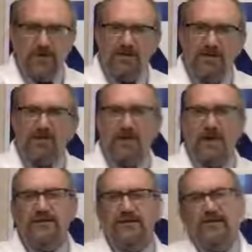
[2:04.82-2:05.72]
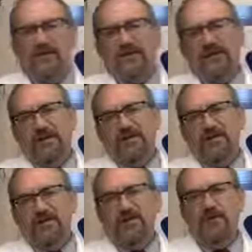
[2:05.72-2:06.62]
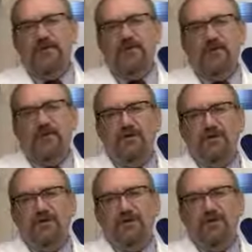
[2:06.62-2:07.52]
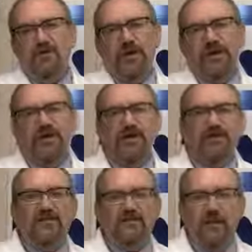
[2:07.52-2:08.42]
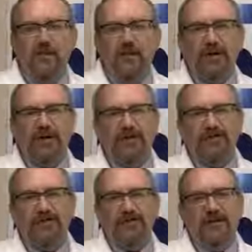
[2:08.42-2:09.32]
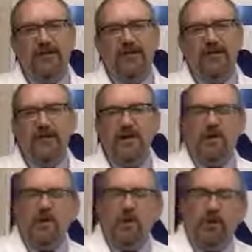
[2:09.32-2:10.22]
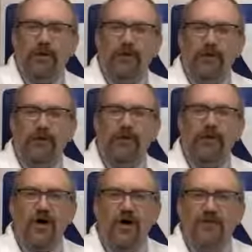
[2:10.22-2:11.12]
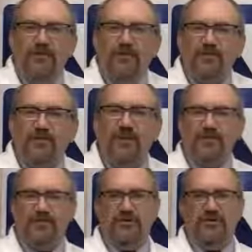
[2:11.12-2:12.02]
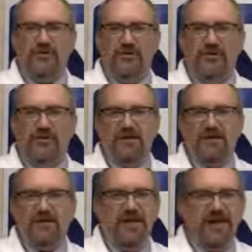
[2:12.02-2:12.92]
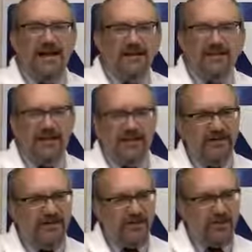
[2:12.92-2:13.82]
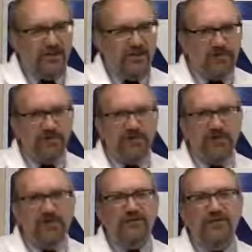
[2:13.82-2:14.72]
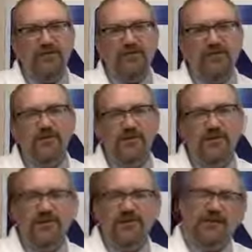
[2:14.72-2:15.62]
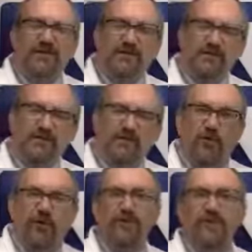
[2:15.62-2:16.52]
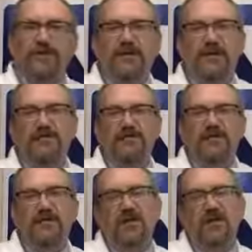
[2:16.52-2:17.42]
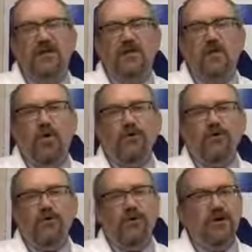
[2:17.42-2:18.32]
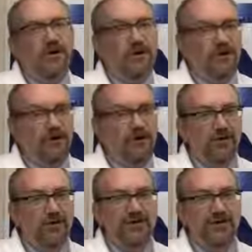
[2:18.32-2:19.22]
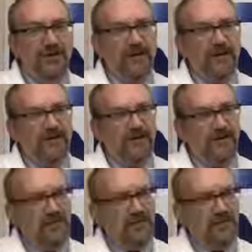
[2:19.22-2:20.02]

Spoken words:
Let's get back to the study. First of all, this was not an experimental study. It was what we call an observational study. And any scientist or researcher is going to tell you that this has great limitations in what you can conclude at the end.